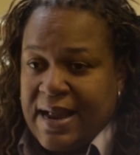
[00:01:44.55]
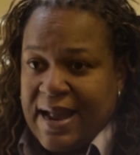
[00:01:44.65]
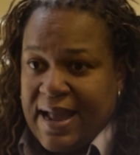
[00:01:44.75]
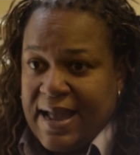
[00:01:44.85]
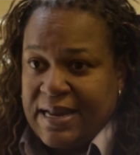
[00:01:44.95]

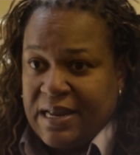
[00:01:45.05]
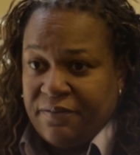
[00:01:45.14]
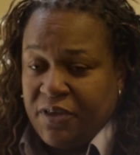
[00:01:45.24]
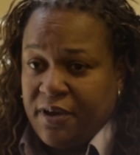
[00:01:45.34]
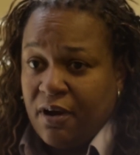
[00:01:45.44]
And
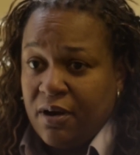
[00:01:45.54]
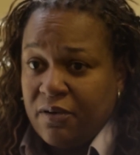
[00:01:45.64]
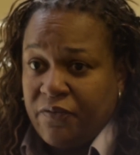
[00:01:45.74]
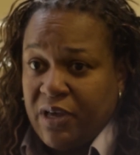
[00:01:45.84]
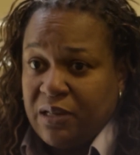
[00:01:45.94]
if they are
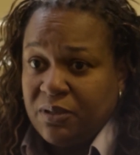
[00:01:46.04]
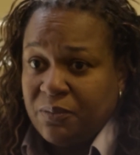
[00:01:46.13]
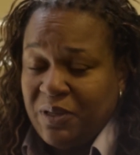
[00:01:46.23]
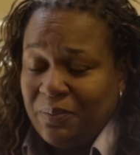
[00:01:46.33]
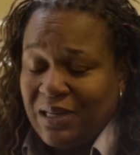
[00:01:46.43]
available,
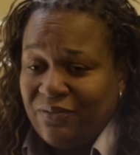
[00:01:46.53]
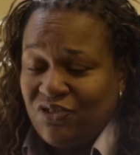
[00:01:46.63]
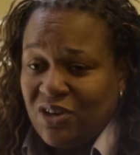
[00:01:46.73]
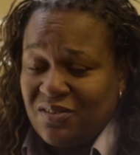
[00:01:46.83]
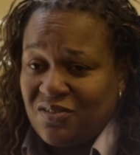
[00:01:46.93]
people have
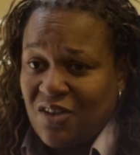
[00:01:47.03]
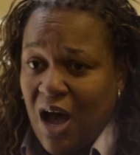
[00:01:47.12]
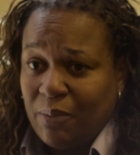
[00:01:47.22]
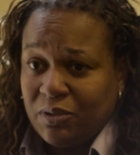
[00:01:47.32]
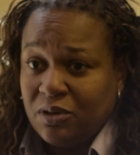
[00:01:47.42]
just
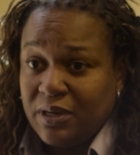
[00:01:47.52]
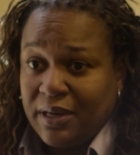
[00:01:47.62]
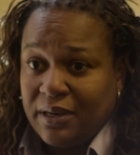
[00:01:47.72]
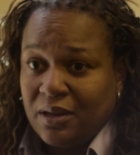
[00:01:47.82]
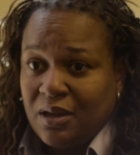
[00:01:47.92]
stopped
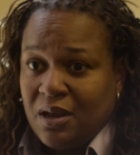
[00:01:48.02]
looking.